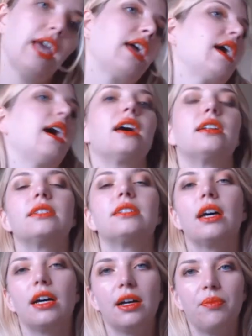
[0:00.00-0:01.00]

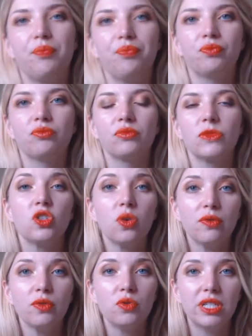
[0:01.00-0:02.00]
And um,
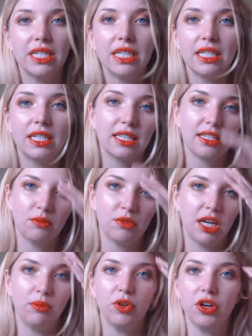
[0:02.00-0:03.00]
so if you did get
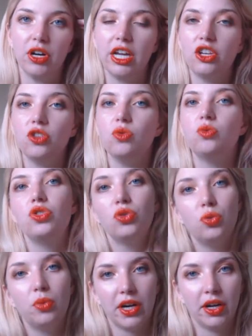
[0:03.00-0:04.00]
September and you
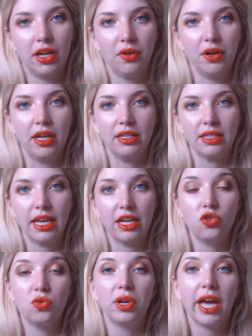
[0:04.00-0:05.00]
do wear earrings
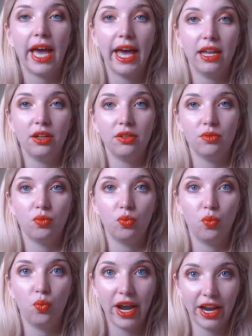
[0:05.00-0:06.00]
and you can
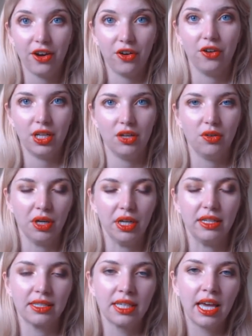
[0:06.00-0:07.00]
wear
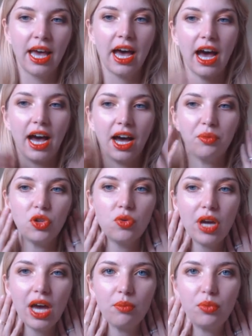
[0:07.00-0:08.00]
earrings, um,
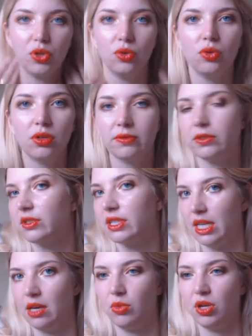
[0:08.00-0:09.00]
you got beautiful
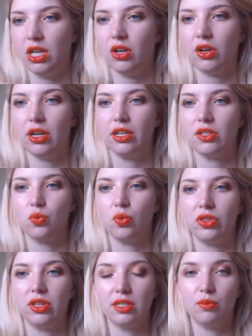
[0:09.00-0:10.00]
statement earrings
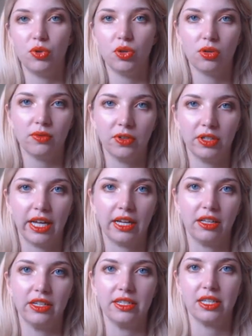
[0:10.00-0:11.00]
with this beautiful
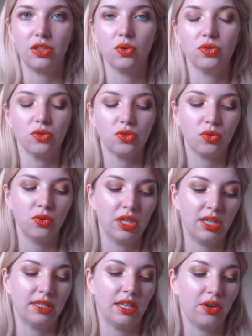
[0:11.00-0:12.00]
necklace. And those are two
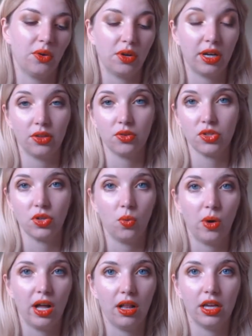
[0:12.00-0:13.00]
things that go together
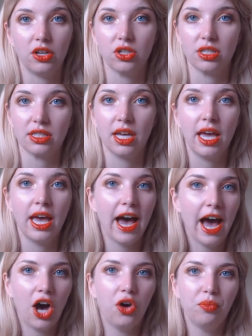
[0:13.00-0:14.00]
so well and just
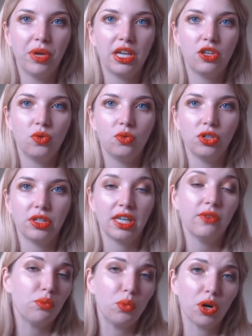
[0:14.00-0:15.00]
help make you
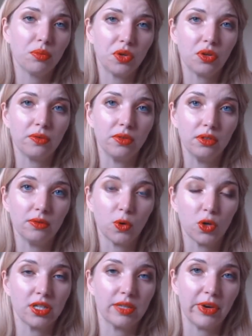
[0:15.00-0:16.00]
look even more beautiful
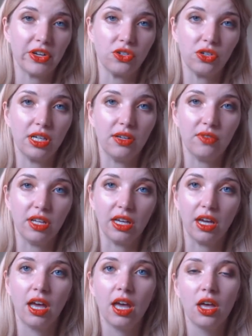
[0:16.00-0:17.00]
for a special
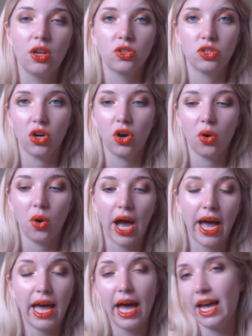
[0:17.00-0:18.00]
evening. So
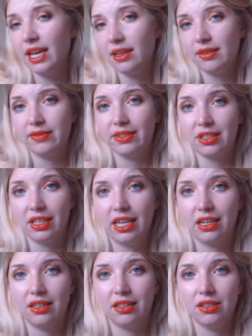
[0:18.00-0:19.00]
I, I give
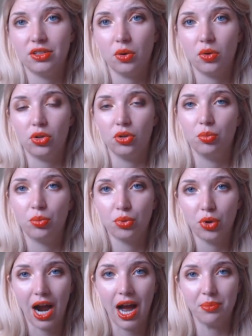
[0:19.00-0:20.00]
Helena total
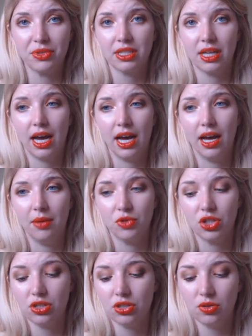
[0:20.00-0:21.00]
props. Um,
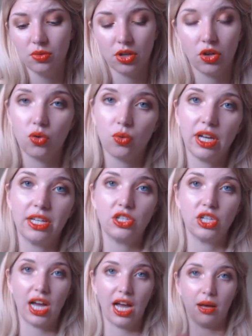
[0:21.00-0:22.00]
she's doing a
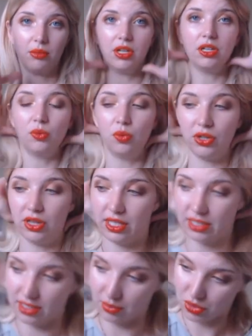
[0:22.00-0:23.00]
great job with
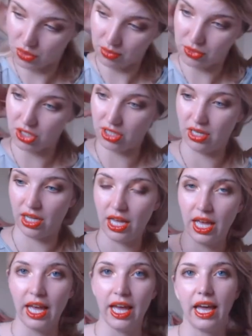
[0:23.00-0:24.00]
this subscription,
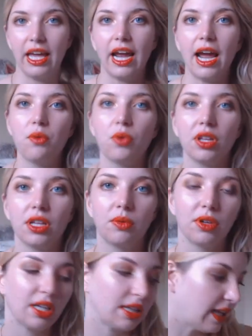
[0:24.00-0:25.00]
and I really,
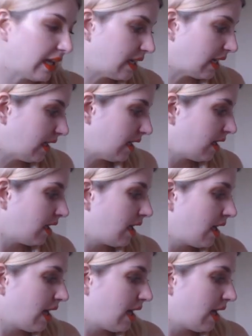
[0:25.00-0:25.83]
really like it.